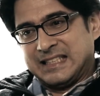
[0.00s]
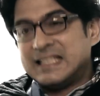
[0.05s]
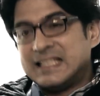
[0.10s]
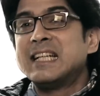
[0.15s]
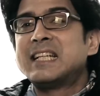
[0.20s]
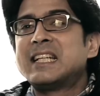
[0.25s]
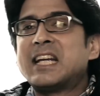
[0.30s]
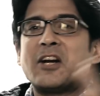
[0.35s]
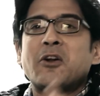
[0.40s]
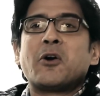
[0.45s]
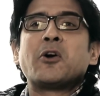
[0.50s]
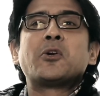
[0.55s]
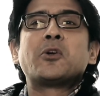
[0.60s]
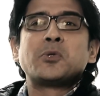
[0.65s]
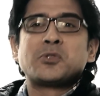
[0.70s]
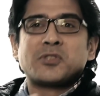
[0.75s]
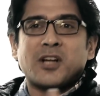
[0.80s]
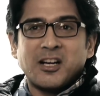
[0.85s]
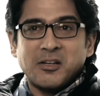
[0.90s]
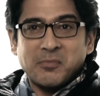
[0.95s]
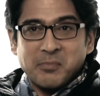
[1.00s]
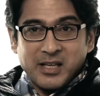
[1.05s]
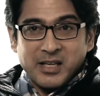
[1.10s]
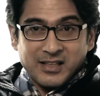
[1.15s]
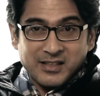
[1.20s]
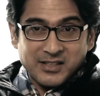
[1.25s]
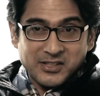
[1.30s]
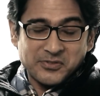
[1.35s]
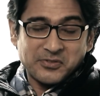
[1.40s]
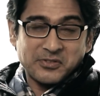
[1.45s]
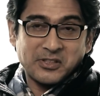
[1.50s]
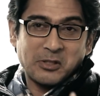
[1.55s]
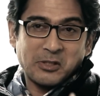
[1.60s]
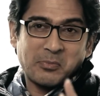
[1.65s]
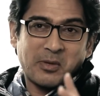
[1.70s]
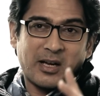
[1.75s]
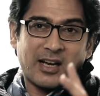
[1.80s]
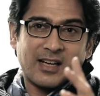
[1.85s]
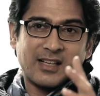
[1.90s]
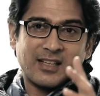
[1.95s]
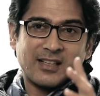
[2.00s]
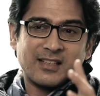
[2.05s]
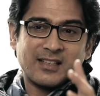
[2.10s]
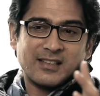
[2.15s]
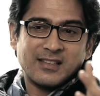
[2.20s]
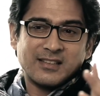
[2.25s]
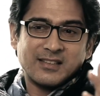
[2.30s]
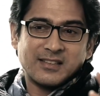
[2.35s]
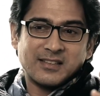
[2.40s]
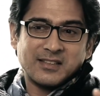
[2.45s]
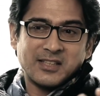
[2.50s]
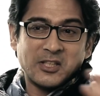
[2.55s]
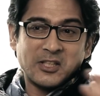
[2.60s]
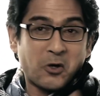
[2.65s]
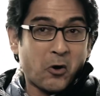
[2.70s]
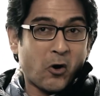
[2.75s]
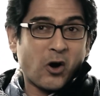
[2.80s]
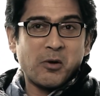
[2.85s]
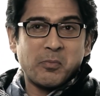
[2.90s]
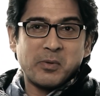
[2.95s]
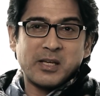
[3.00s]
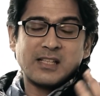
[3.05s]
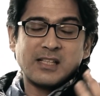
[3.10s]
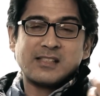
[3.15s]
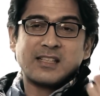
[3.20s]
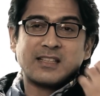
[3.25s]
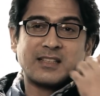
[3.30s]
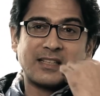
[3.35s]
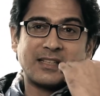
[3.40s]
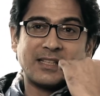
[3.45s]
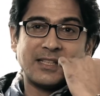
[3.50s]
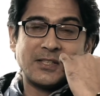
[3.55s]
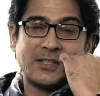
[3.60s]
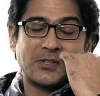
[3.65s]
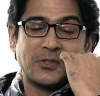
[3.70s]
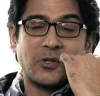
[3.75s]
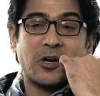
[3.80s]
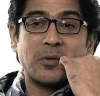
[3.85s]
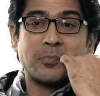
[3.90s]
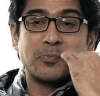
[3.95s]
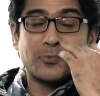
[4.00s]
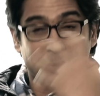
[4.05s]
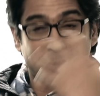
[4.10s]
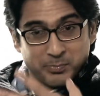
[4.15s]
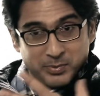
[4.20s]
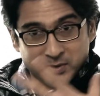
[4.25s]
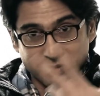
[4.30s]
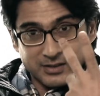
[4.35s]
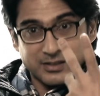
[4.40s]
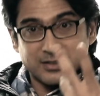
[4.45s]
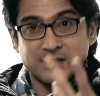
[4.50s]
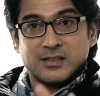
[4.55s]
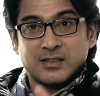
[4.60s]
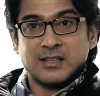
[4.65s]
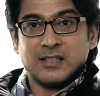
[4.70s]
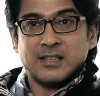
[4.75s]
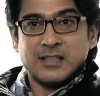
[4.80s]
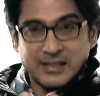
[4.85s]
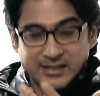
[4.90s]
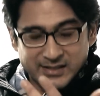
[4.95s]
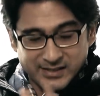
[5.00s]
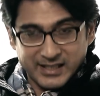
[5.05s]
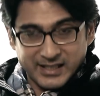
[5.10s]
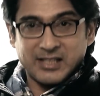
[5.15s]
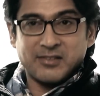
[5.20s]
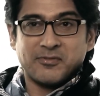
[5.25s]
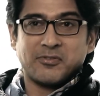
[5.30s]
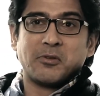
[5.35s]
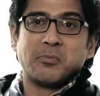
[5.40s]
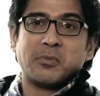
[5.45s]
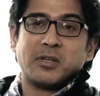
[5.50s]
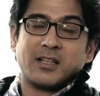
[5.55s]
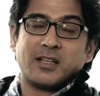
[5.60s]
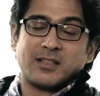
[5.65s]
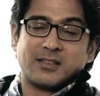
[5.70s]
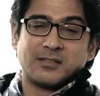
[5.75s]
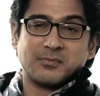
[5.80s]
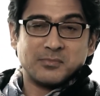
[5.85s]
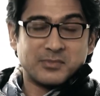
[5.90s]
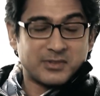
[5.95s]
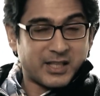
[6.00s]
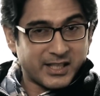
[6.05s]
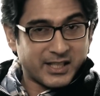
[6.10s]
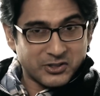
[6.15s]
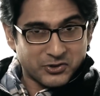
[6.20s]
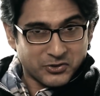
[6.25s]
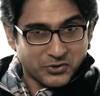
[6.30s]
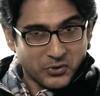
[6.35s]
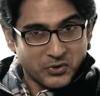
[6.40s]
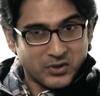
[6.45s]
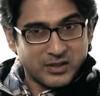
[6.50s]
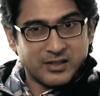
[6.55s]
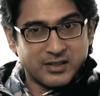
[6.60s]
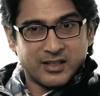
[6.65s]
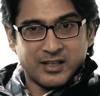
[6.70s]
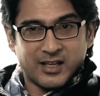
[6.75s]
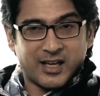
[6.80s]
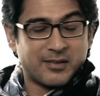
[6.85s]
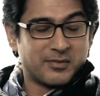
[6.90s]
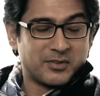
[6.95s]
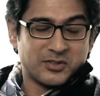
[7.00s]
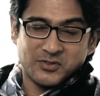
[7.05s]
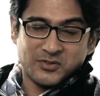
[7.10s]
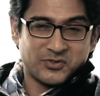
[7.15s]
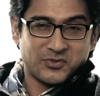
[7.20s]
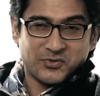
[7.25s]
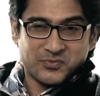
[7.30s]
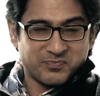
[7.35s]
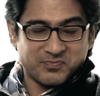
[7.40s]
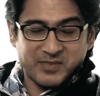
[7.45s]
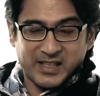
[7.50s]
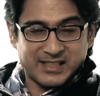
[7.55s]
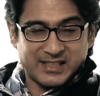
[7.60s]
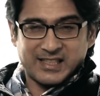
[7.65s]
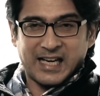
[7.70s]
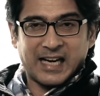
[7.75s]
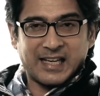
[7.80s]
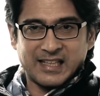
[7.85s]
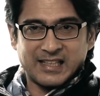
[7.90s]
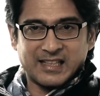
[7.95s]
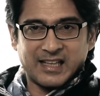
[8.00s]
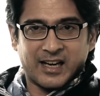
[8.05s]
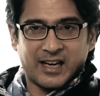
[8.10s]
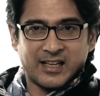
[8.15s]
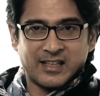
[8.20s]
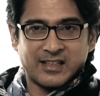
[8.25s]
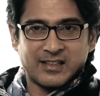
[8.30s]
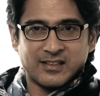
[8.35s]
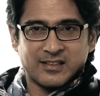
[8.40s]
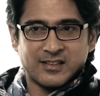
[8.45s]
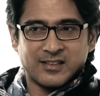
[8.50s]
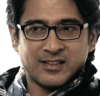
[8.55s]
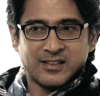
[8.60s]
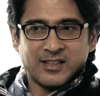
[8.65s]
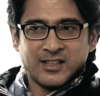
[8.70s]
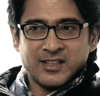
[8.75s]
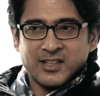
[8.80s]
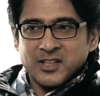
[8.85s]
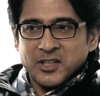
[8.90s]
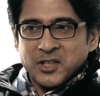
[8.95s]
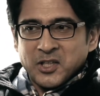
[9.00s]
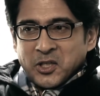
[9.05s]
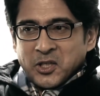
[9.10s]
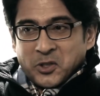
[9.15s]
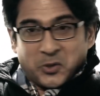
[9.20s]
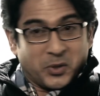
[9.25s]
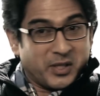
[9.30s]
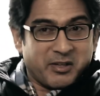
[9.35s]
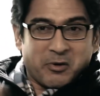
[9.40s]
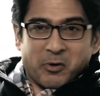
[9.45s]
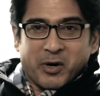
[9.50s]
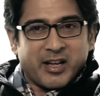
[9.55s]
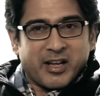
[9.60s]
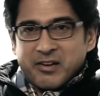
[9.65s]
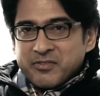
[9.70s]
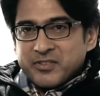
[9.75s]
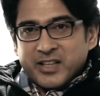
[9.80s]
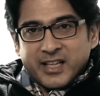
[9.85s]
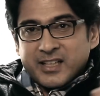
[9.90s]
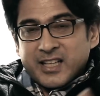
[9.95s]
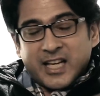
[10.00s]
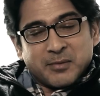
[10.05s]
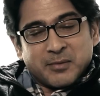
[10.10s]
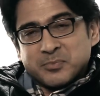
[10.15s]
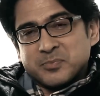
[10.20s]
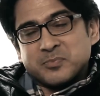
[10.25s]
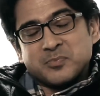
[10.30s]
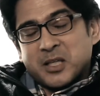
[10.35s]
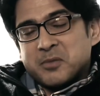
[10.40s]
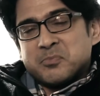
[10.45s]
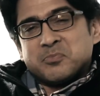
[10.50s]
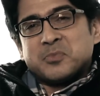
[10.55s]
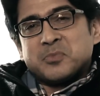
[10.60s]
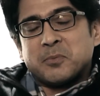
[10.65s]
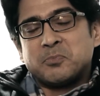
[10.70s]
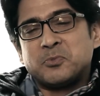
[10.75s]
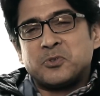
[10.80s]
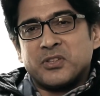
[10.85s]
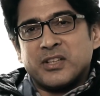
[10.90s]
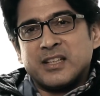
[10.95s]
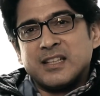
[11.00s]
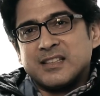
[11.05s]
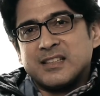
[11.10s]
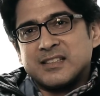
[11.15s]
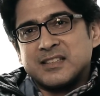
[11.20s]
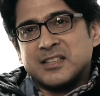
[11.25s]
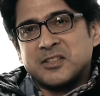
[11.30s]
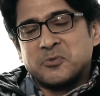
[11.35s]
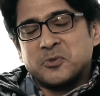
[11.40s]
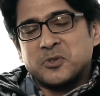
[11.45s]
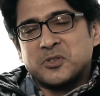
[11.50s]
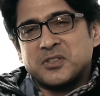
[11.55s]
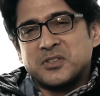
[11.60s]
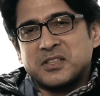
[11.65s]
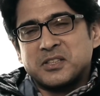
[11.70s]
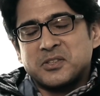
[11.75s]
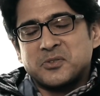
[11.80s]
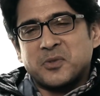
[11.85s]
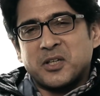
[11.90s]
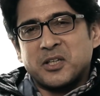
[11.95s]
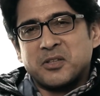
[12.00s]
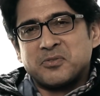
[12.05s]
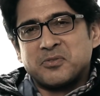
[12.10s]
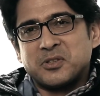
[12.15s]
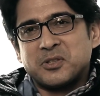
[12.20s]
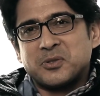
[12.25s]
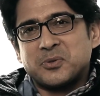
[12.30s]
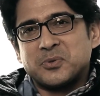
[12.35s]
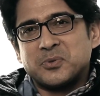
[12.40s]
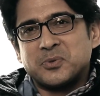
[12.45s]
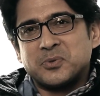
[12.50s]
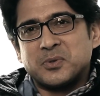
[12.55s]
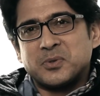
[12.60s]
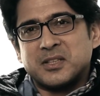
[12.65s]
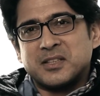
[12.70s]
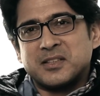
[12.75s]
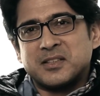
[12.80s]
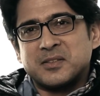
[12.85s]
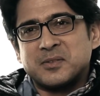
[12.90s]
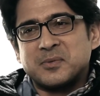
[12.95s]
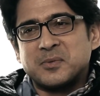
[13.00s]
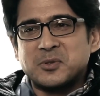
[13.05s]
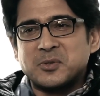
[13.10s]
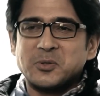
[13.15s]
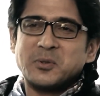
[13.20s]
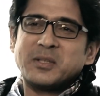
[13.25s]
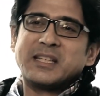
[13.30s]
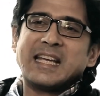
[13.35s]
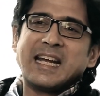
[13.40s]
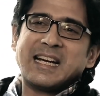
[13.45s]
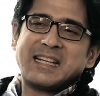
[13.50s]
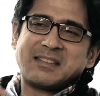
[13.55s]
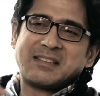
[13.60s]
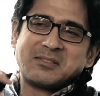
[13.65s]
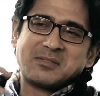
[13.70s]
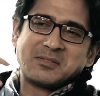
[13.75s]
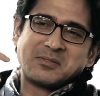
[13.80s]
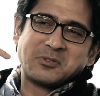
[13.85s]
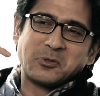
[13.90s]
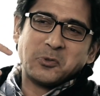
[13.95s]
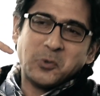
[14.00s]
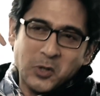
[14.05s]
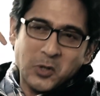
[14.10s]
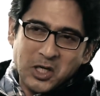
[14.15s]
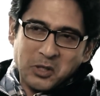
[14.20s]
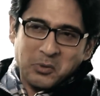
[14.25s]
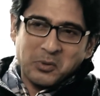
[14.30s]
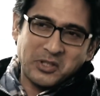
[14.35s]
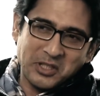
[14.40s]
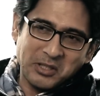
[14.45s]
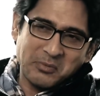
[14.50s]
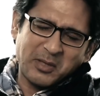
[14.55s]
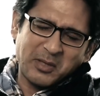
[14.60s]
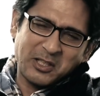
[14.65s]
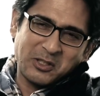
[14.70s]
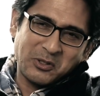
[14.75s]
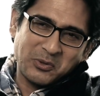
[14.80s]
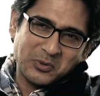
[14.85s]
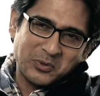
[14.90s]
did get on to start making this film, and he called me and said that he's got a proper scene for me and a nice role, I was ecstatic. And today what I've done, I'm thrilled. It was wonderful to get to work with him and